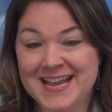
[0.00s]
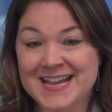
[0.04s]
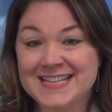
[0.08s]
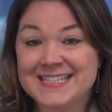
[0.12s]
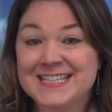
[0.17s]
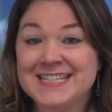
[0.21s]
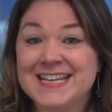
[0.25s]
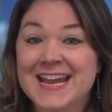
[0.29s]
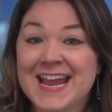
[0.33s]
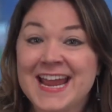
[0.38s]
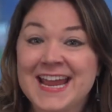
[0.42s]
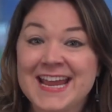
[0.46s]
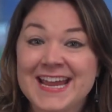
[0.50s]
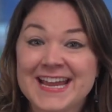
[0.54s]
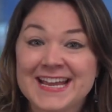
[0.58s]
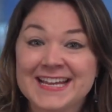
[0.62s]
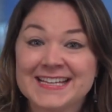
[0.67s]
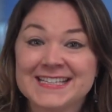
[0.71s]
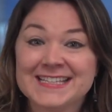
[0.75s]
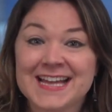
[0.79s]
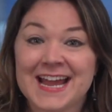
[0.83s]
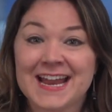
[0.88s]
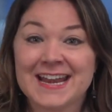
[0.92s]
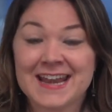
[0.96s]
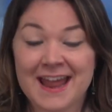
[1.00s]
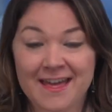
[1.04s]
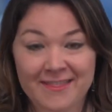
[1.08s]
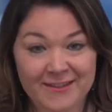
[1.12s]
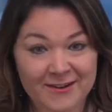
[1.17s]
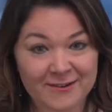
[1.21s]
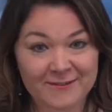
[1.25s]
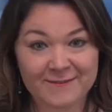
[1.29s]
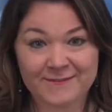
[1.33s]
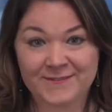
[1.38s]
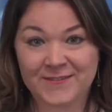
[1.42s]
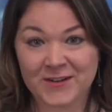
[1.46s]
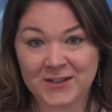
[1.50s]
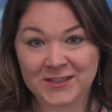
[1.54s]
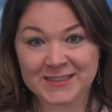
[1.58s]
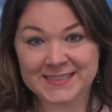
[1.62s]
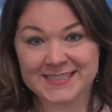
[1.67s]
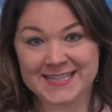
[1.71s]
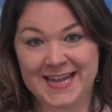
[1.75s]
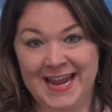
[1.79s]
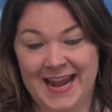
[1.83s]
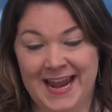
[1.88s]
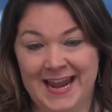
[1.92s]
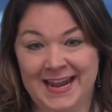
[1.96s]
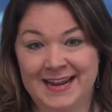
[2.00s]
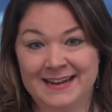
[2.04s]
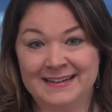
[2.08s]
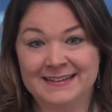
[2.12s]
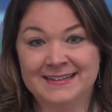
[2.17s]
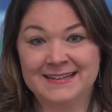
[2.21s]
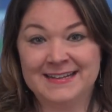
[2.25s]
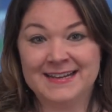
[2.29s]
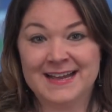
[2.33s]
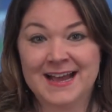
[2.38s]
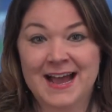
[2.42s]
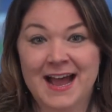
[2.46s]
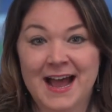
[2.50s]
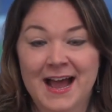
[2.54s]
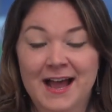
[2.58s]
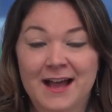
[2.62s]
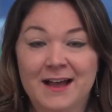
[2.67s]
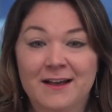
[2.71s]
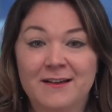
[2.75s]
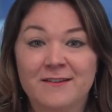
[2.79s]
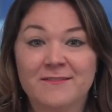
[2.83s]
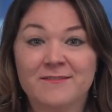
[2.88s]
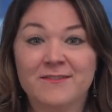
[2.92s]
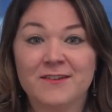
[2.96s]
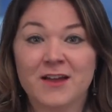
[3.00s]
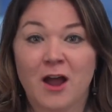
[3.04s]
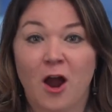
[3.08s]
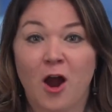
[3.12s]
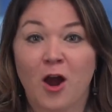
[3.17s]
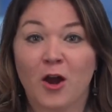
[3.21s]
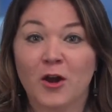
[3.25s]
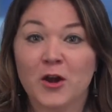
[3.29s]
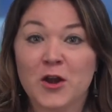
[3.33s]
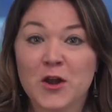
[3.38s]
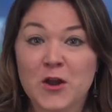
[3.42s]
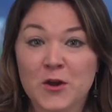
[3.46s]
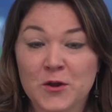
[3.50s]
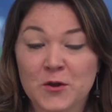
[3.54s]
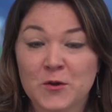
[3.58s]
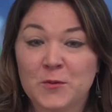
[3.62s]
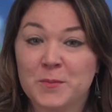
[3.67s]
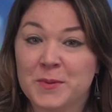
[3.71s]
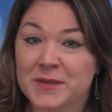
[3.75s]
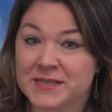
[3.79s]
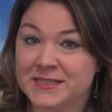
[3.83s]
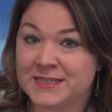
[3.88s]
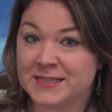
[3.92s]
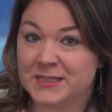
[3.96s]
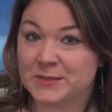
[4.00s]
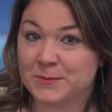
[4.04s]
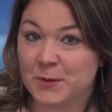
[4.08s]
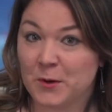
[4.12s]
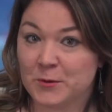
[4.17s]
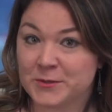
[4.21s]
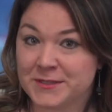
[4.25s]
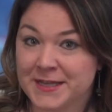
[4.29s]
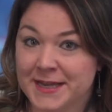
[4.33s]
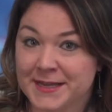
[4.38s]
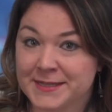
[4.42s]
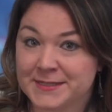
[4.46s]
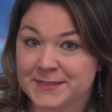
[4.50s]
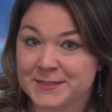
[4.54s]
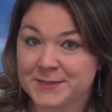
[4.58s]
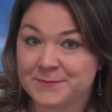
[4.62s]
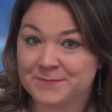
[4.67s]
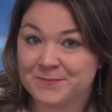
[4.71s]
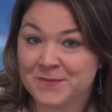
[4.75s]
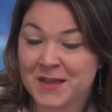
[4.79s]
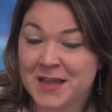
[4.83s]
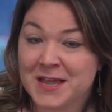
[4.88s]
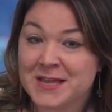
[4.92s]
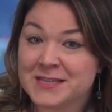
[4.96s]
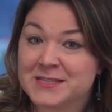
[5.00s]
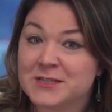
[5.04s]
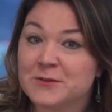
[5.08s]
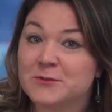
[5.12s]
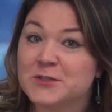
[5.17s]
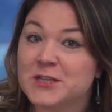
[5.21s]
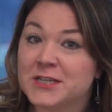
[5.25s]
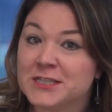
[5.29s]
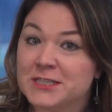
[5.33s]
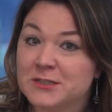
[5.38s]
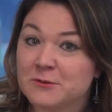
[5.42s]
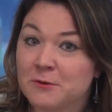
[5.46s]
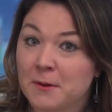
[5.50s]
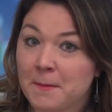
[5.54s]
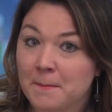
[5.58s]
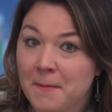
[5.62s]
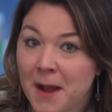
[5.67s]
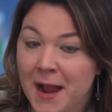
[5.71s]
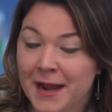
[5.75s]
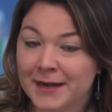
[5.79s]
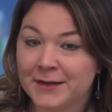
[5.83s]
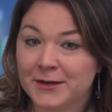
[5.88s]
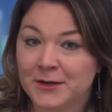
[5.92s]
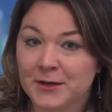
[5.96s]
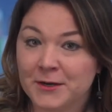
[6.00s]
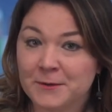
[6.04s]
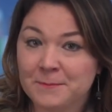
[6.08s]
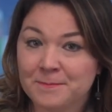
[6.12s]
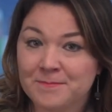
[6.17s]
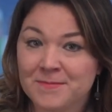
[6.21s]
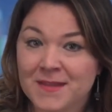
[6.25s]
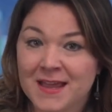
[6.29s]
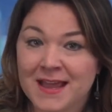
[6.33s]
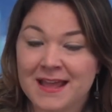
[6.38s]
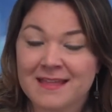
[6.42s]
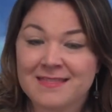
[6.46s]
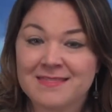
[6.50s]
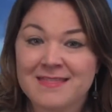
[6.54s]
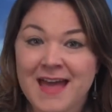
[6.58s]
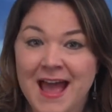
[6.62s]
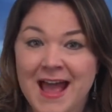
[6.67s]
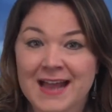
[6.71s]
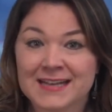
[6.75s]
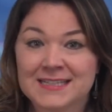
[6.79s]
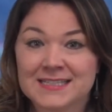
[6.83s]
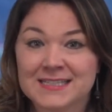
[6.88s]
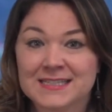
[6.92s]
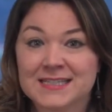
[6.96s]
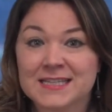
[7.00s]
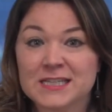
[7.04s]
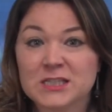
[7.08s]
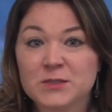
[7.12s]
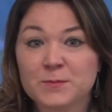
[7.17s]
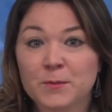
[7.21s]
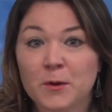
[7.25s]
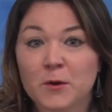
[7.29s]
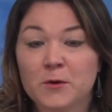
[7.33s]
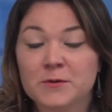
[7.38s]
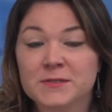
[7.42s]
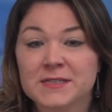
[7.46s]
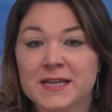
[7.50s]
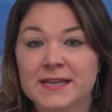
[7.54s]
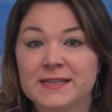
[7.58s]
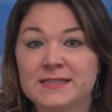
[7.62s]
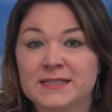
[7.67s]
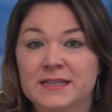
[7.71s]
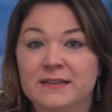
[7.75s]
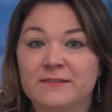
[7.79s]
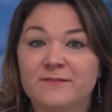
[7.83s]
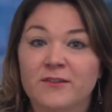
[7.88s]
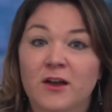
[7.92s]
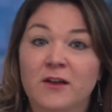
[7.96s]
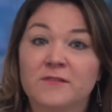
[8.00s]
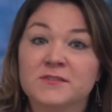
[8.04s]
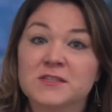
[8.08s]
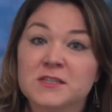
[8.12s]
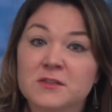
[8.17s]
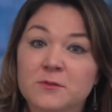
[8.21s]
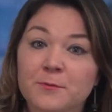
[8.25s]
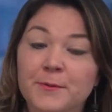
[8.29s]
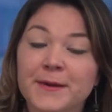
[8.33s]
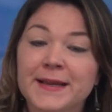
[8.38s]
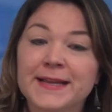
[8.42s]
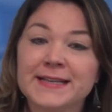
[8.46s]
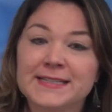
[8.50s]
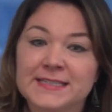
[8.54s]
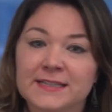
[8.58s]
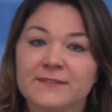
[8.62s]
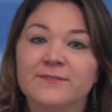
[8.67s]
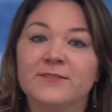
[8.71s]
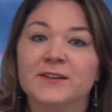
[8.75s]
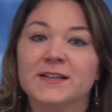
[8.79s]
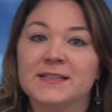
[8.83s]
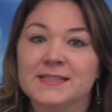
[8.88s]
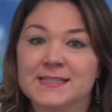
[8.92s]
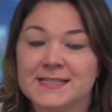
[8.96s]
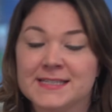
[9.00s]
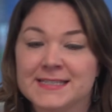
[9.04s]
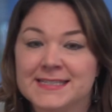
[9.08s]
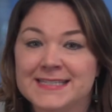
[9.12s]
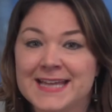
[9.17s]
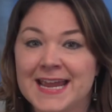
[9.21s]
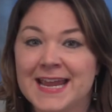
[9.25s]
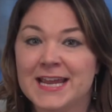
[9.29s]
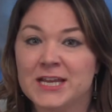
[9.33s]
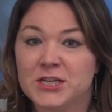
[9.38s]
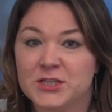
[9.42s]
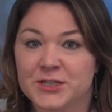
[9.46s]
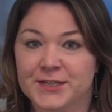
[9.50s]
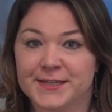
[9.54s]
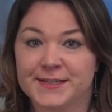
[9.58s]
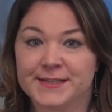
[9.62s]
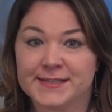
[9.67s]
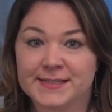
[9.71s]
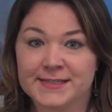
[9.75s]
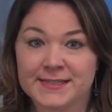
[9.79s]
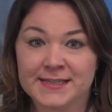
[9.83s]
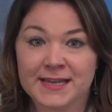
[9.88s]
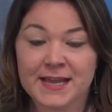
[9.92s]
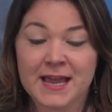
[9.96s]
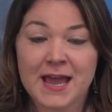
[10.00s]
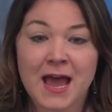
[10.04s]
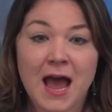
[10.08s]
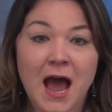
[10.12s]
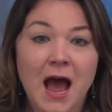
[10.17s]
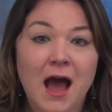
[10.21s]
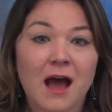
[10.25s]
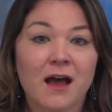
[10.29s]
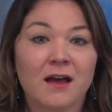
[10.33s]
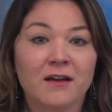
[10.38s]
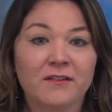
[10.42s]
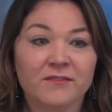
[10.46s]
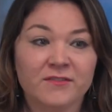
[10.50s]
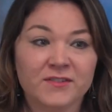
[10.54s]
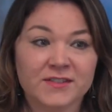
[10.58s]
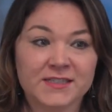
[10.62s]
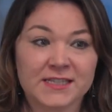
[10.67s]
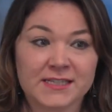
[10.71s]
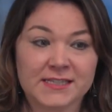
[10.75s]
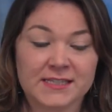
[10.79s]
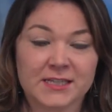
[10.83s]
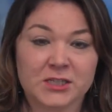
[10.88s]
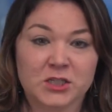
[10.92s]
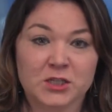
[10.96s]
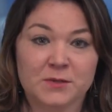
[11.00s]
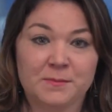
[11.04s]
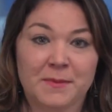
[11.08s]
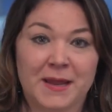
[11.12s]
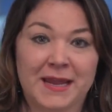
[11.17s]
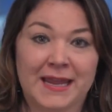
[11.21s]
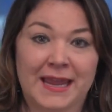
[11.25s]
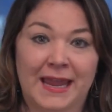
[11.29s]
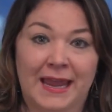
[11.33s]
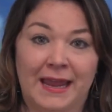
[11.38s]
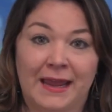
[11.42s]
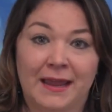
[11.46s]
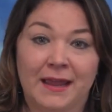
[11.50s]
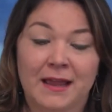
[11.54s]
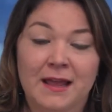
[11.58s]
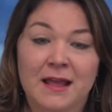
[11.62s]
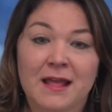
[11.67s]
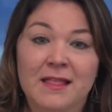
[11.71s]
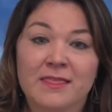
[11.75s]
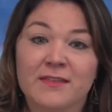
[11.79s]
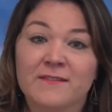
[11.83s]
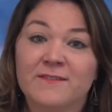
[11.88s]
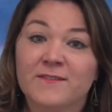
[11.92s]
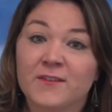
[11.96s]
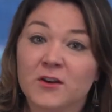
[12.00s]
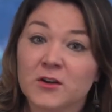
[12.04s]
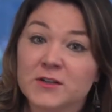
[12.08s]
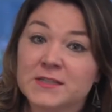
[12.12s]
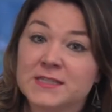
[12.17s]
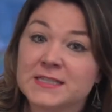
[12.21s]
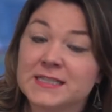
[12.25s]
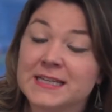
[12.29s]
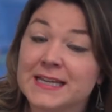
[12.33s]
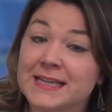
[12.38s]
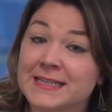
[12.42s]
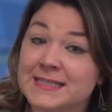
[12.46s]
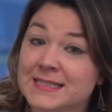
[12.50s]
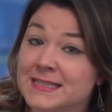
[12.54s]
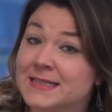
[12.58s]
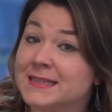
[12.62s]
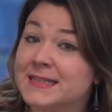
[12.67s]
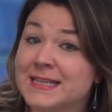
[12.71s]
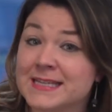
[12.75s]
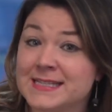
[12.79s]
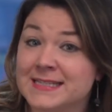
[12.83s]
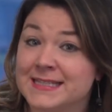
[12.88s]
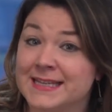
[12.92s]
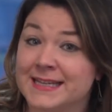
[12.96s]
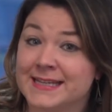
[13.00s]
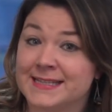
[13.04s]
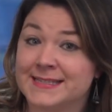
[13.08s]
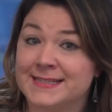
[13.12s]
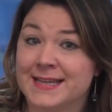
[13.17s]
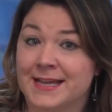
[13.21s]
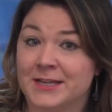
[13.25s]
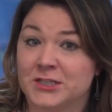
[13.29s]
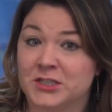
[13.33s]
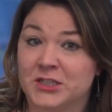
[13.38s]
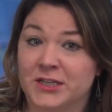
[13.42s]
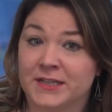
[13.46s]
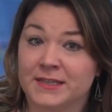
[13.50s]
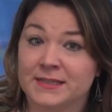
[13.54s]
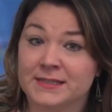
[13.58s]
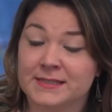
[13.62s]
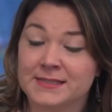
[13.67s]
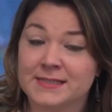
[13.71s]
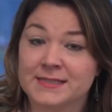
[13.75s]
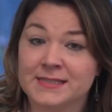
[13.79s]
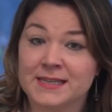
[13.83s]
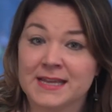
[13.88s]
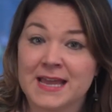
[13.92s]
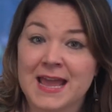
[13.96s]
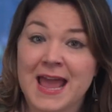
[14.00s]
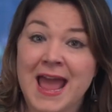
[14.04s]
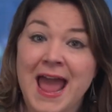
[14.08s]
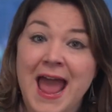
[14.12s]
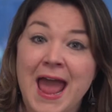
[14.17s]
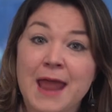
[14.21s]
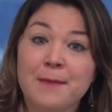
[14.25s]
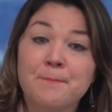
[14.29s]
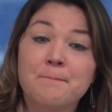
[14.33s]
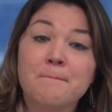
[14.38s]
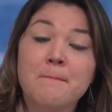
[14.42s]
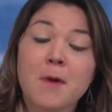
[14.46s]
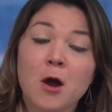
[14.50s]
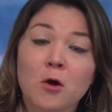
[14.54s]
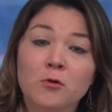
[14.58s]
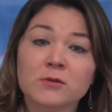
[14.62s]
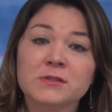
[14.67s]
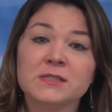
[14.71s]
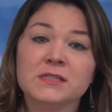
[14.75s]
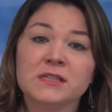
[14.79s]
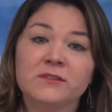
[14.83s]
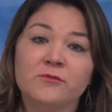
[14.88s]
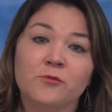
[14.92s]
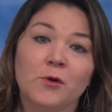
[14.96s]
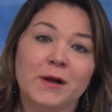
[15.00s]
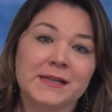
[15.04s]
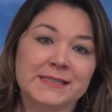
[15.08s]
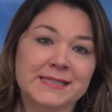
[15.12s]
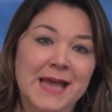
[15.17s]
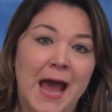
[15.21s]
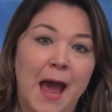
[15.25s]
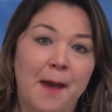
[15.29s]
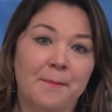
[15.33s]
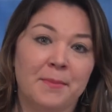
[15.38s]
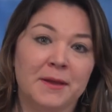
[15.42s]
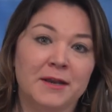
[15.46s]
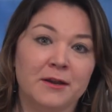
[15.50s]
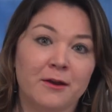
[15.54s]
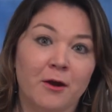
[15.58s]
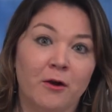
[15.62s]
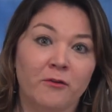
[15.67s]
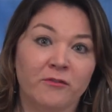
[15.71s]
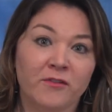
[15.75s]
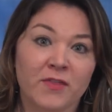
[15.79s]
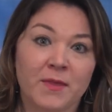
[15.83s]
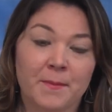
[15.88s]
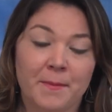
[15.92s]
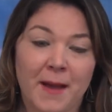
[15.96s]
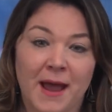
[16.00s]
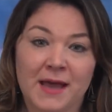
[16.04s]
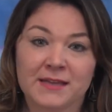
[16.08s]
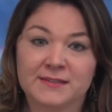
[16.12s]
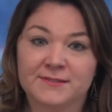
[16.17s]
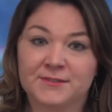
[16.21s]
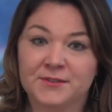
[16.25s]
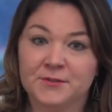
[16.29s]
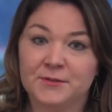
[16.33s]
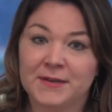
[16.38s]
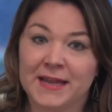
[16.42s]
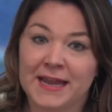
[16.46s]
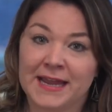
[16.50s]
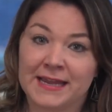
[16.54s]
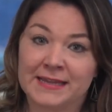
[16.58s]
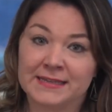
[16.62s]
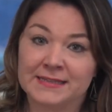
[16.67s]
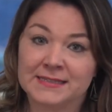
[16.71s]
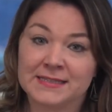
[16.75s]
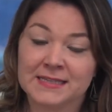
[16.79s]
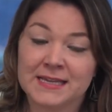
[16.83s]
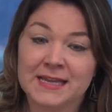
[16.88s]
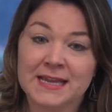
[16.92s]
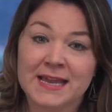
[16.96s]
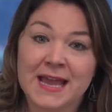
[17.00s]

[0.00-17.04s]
Today is another full day of our new business process. So just a reminder that this process involves three different stages of decision making. The first is listening sessions. And most of what's happened over the past few days